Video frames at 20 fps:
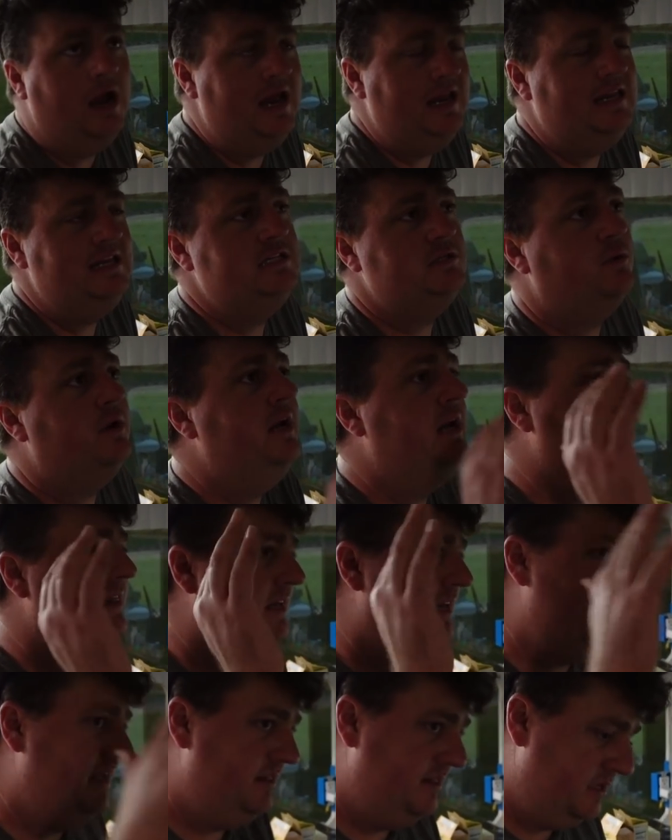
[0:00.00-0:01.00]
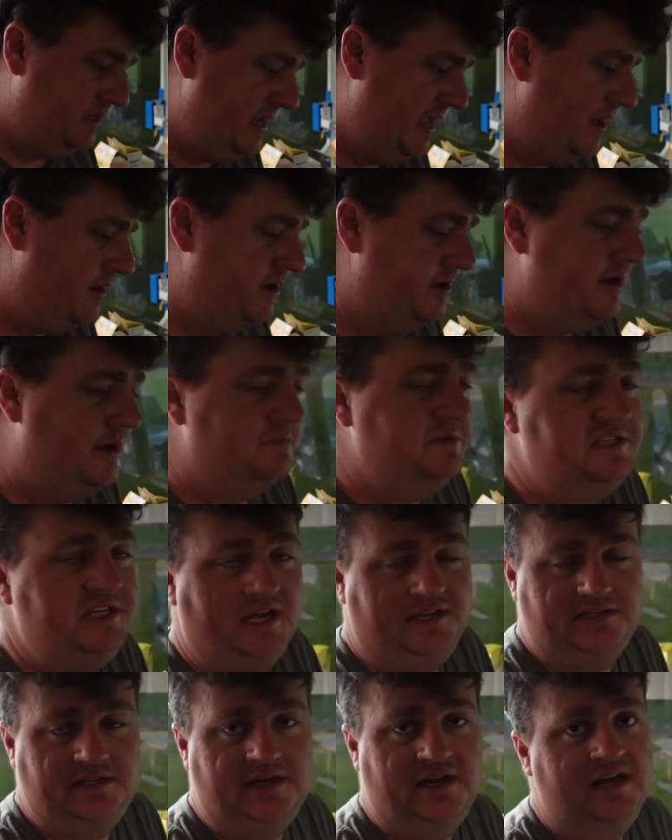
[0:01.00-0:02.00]
I at least want to get the, the countertop
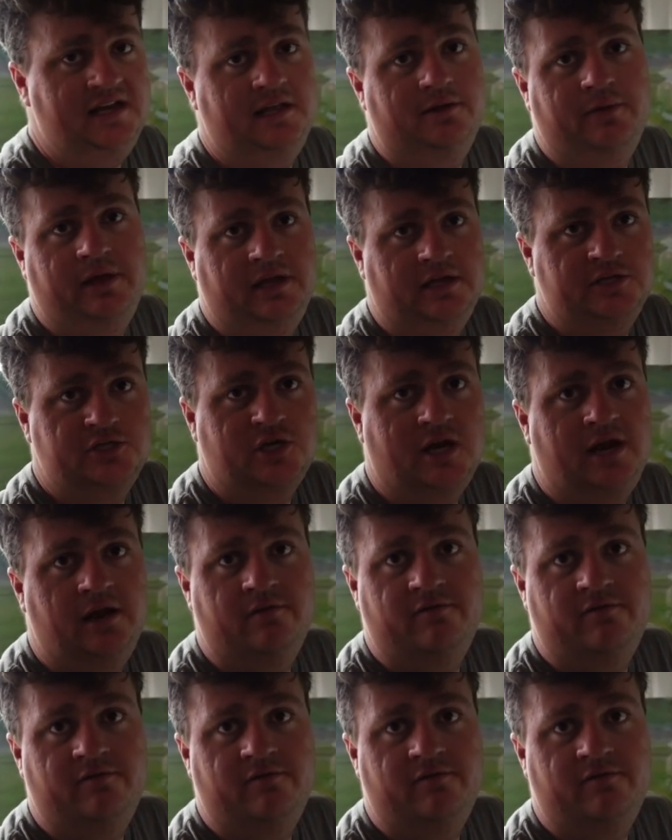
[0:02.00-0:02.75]
set tonight. That way it can dry